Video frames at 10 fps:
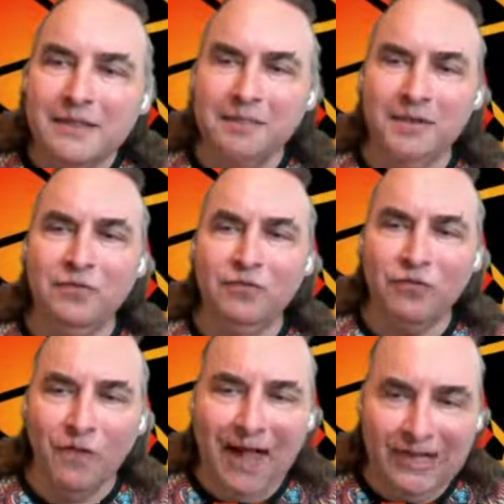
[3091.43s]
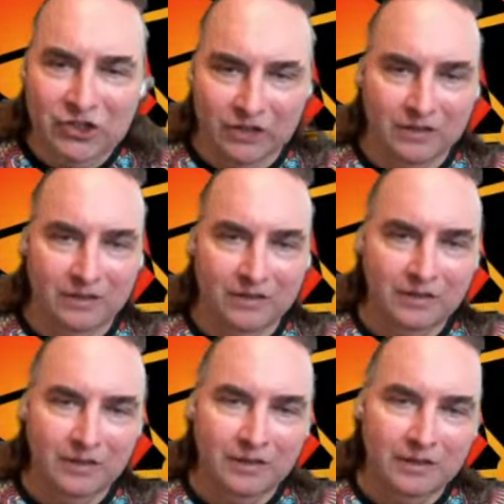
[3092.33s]
to be fragile.
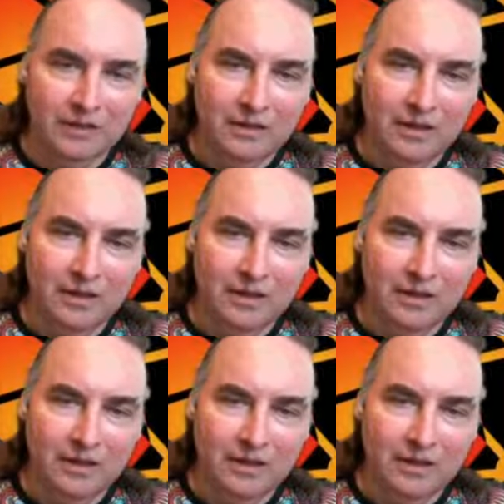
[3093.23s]
Um,